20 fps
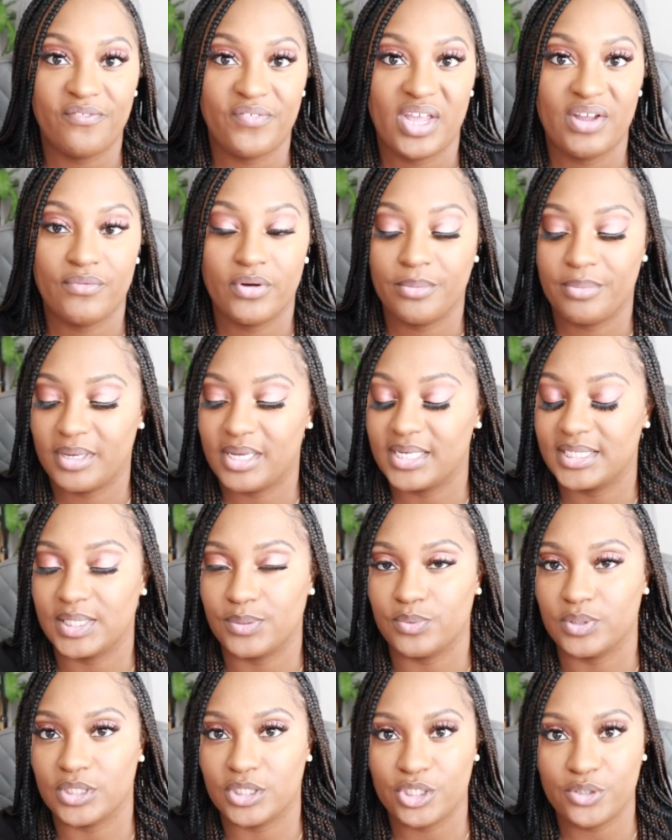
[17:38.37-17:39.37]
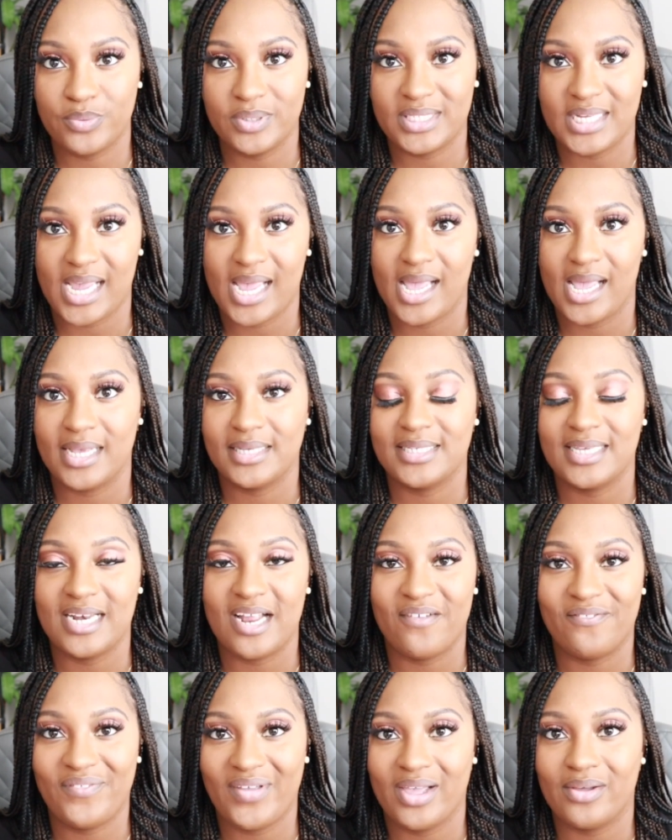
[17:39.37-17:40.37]
favorite because it was new with tags and
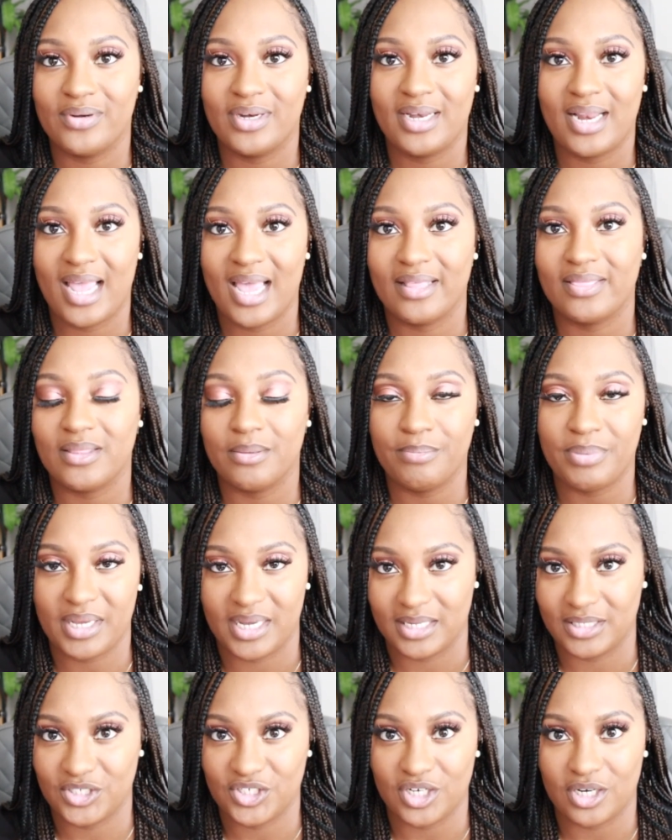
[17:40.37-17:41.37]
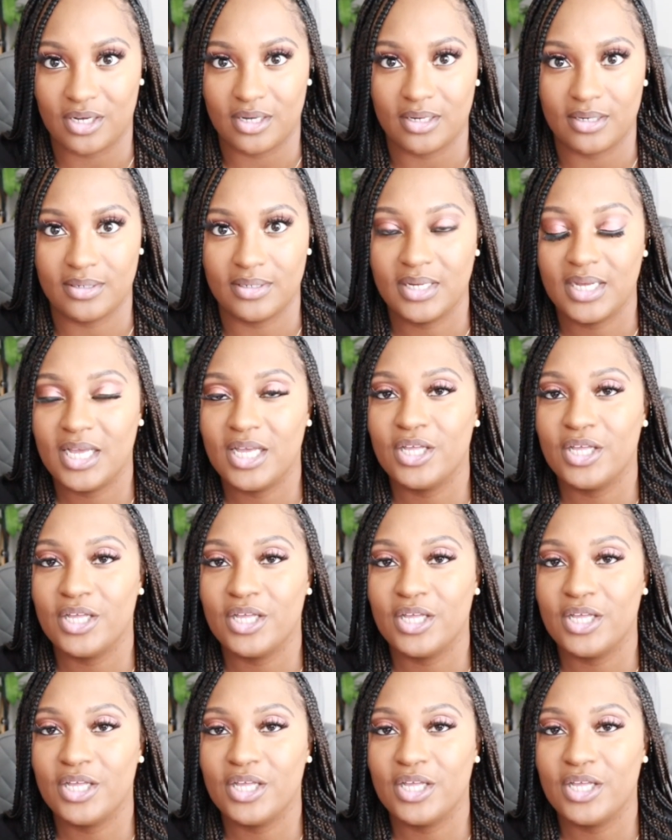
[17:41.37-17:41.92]
I found it at the bins, y'all.